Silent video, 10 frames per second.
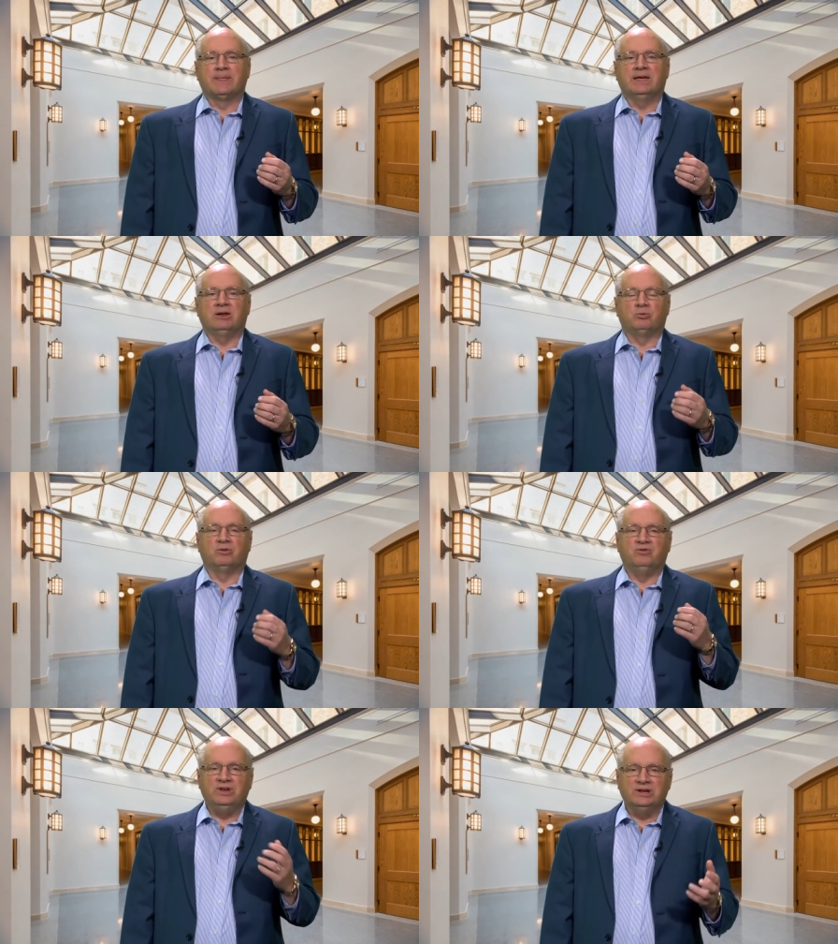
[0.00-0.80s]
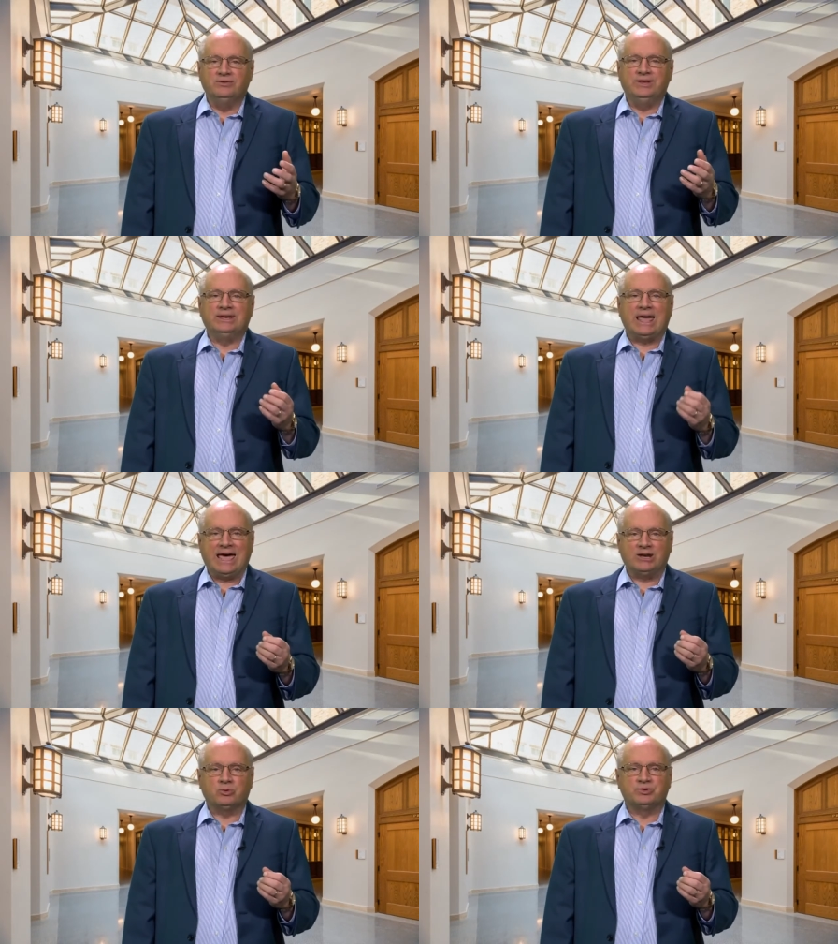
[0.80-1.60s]
It revealed the
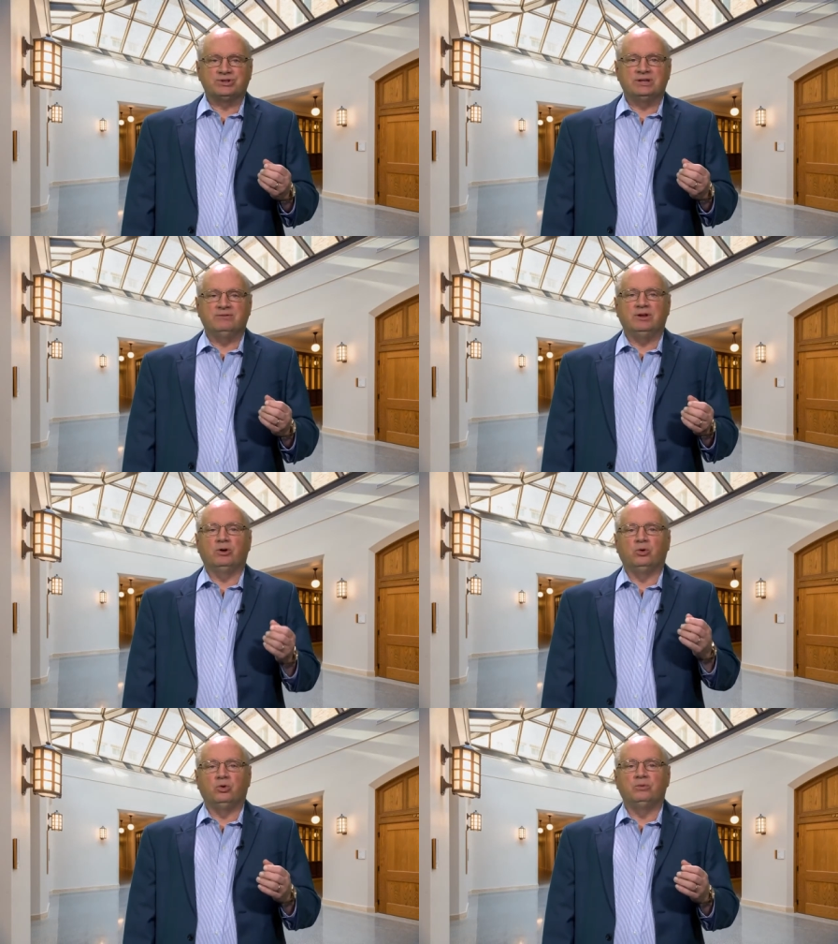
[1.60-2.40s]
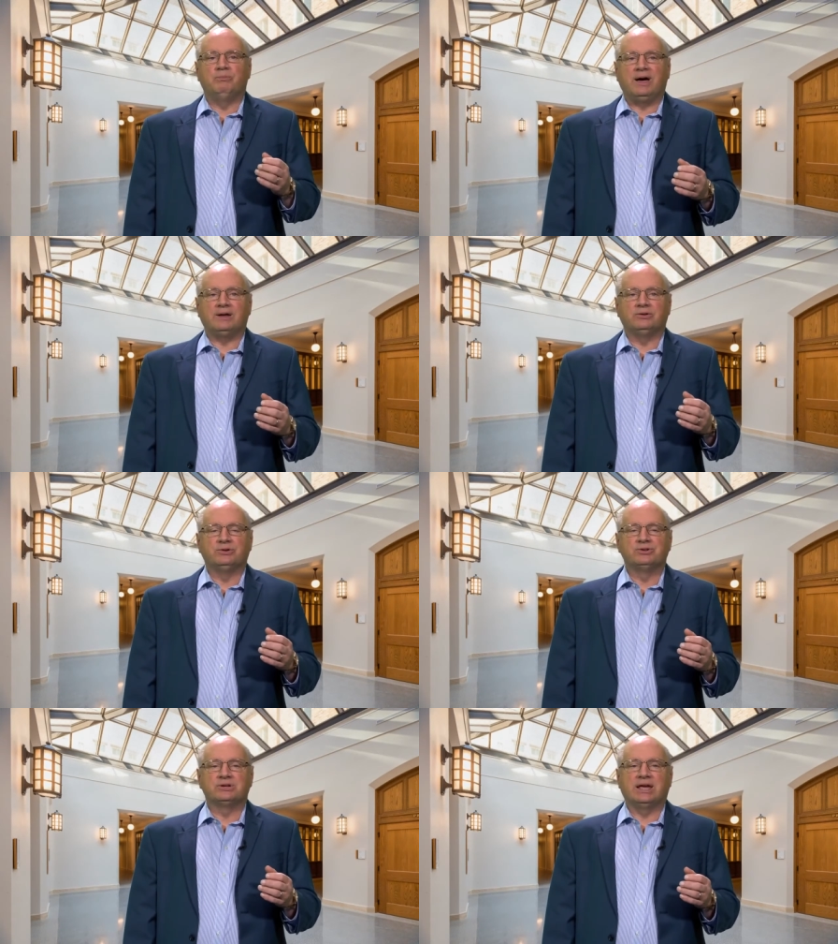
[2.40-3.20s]
inadequacy of the old
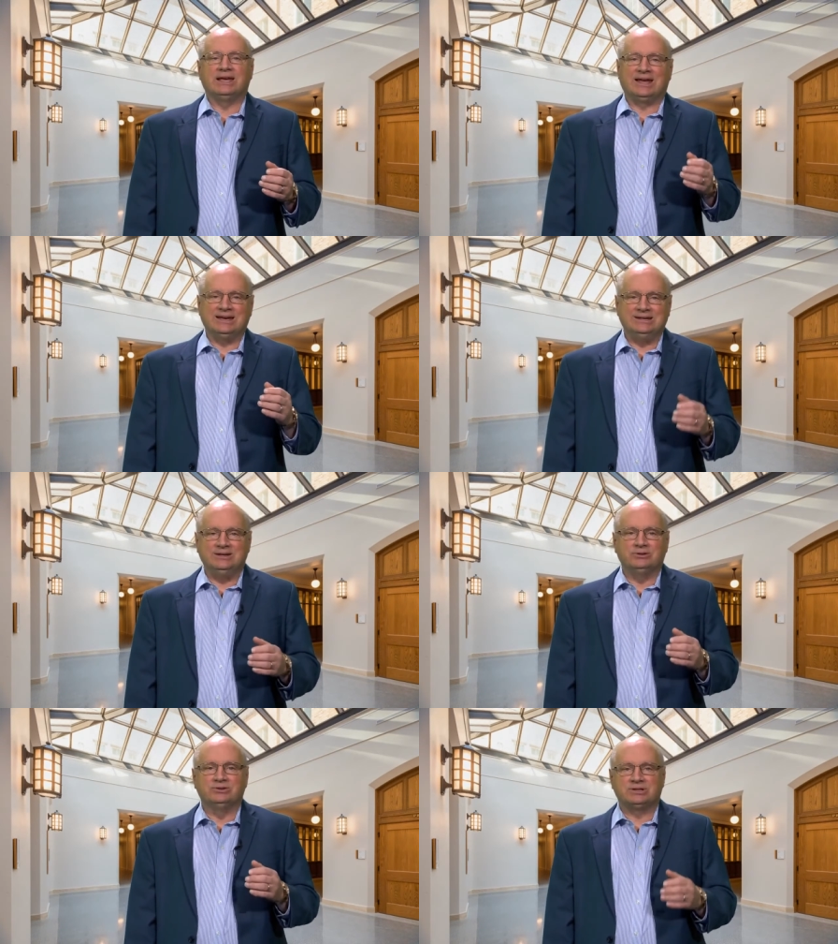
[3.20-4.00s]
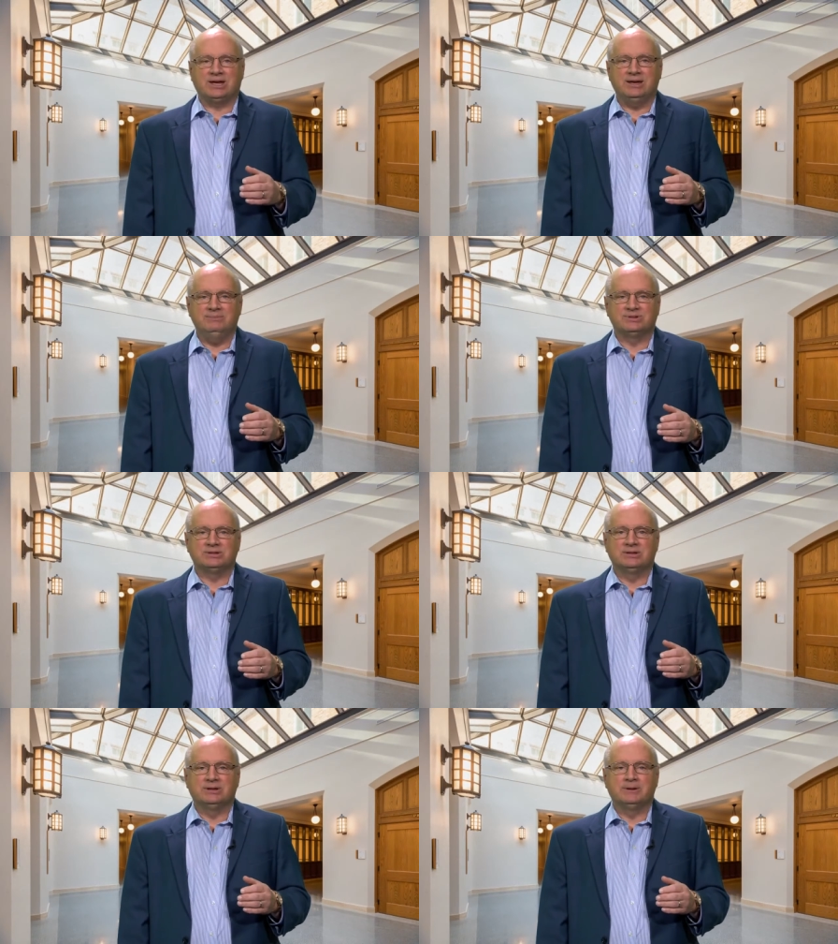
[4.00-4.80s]
models and ideal types,
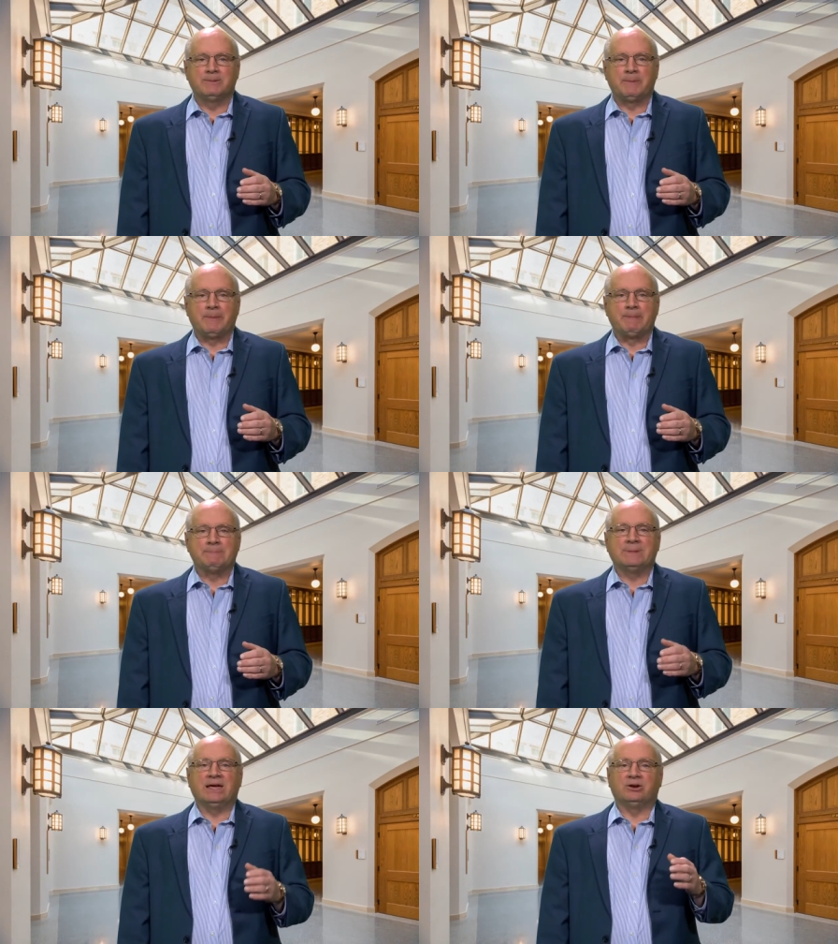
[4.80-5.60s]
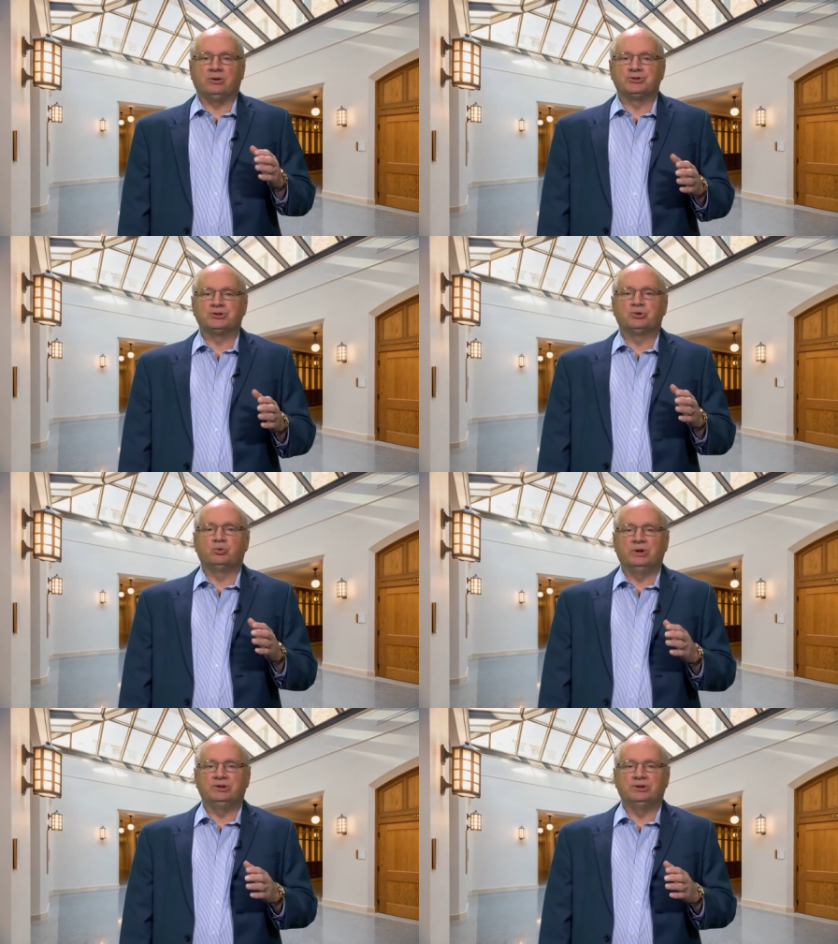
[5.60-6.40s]
and also
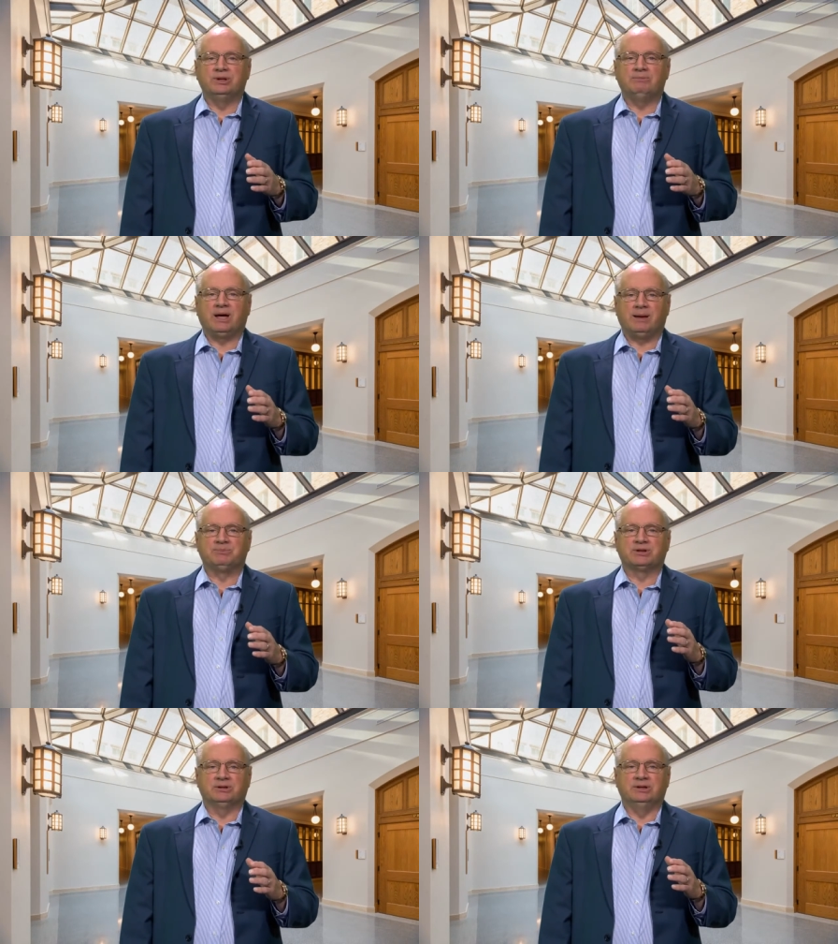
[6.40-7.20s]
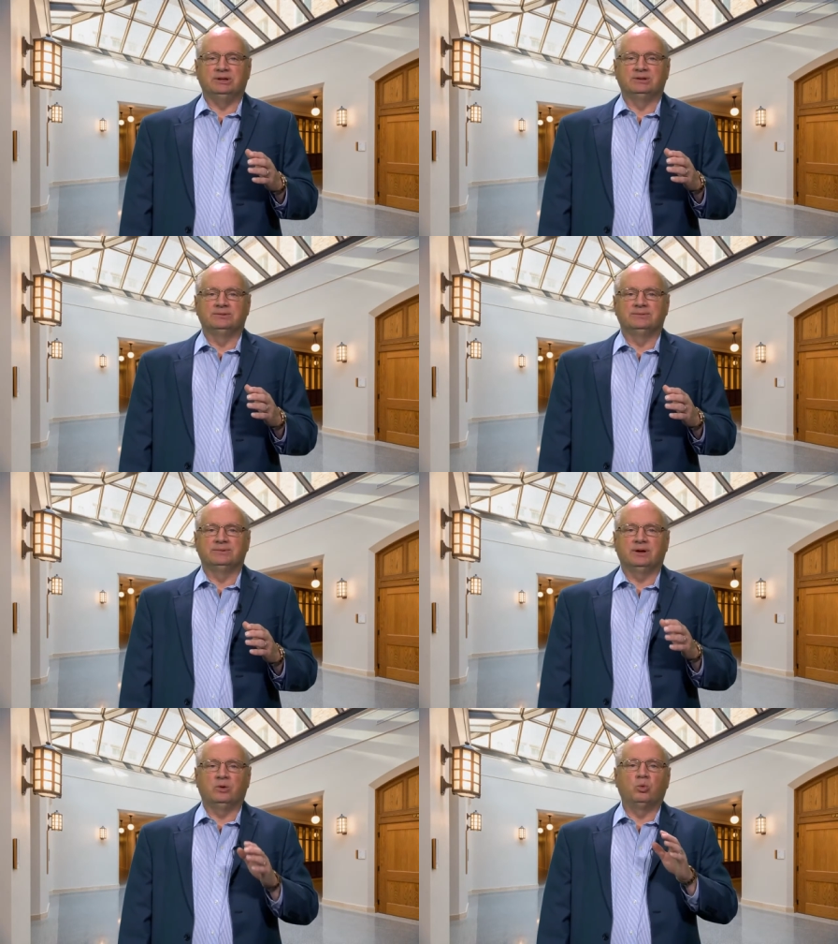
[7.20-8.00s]
rendered them obsolete.
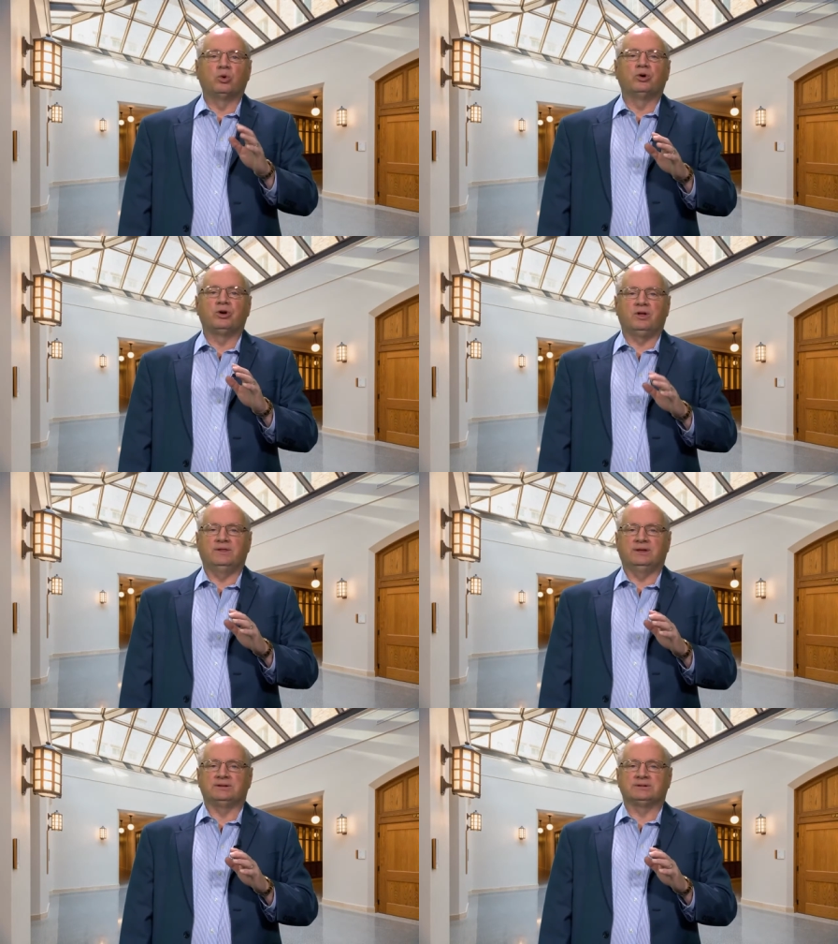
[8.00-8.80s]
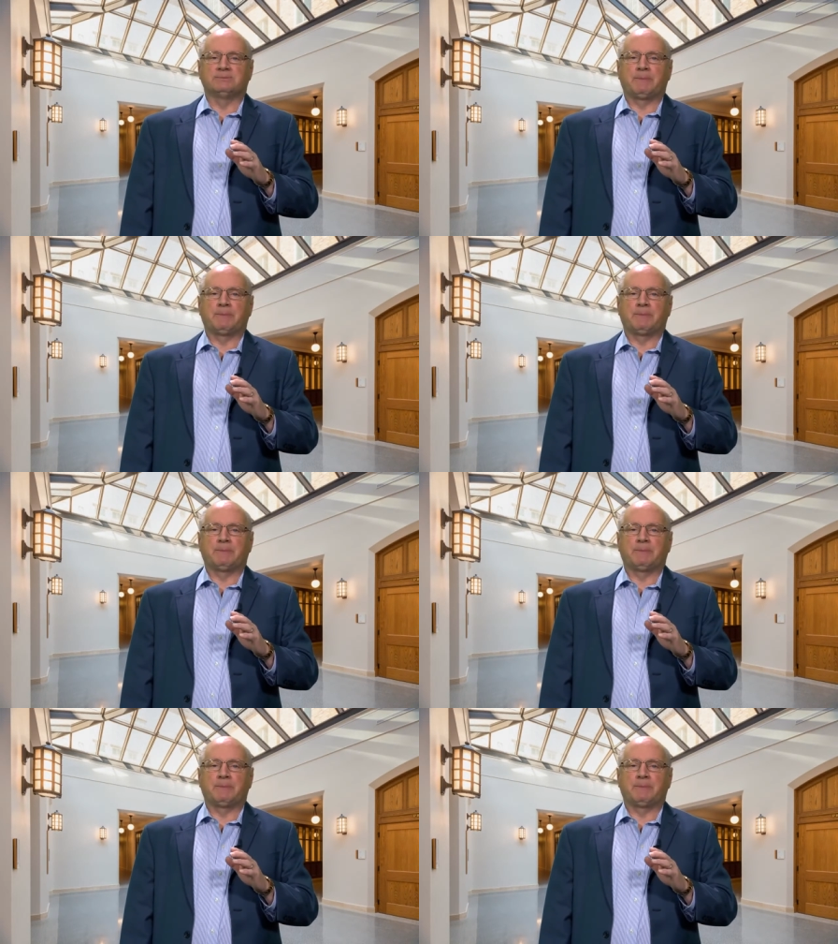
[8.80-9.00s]
A word on this.